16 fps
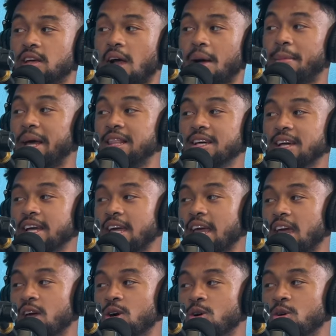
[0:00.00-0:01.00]
I might look like
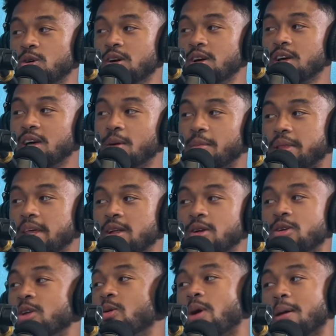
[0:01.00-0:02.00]
a hole, but they
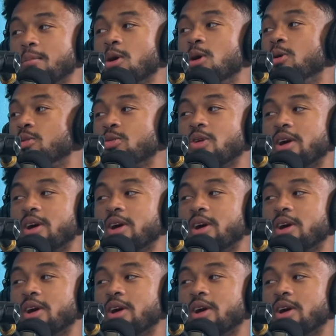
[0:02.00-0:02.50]
don't know what I'm going through